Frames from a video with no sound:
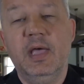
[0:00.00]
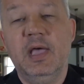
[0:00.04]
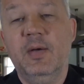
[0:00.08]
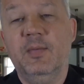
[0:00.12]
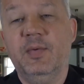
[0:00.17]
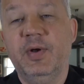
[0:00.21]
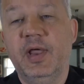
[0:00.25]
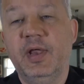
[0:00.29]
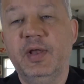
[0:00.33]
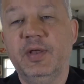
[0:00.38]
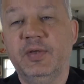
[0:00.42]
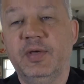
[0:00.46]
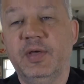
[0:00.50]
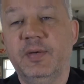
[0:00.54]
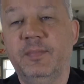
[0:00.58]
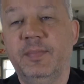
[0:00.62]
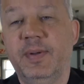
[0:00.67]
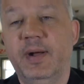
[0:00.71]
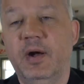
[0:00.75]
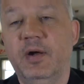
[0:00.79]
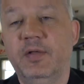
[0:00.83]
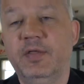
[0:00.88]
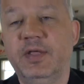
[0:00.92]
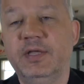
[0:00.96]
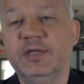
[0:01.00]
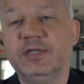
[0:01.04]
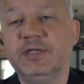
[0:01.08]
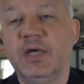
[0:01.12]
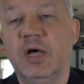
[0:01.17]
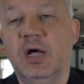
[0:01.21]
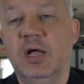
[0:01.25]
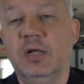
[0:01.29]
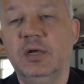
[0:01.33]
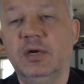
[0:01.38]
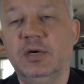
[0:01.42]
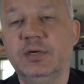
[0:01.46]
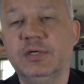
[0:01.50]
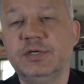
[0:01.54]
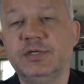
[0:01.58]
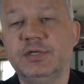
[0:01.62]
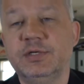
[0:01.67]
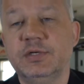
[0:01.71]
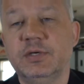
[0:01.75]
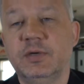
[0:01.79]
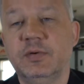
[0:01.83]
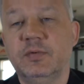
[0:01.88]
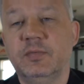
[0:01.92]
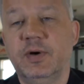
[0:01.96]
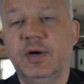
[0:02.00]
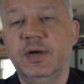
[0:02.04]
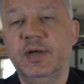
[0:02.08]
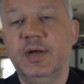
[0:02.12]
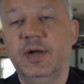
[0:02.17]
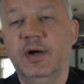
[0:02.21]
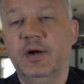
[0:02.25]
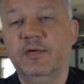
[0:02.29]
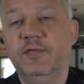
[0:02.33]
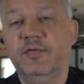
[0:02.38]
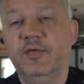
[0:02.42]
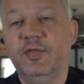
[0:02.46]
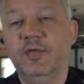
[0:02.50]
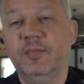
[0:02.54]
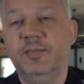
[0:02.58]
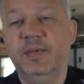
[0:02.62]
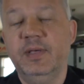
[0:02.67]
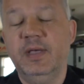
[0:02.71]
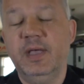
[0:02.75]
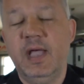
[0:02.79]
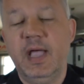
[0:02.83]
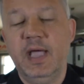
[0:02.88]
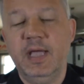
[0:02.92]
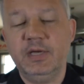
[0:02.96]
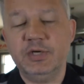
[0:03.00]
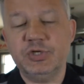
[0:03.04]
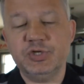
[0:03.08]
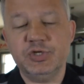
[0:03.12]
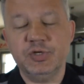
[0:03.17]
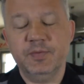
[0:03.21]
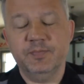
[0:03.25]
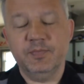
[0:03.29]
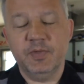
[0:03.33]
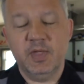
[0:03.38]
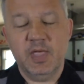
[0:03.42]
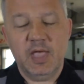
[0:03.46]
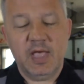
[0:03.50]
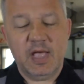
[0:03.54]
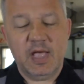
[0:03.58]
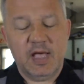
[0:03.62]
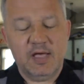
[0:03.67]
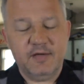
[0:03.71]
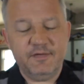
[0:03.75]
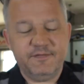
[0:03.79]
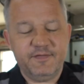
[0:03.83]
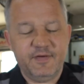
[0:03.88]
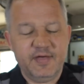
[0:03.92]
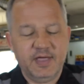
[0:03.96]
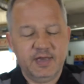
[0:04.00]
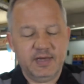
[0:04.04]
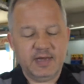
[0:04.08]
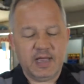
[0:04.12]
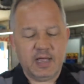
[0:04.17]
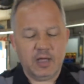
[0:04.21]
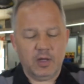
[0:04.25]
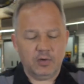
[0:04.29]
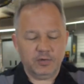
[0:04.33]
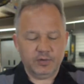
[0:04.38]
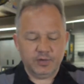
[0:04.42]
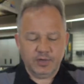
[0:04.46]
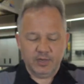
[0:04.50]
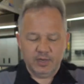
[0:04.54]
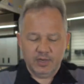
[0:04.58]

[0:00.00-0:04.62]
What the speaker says: and when I compare these colors right here for the pH, I find out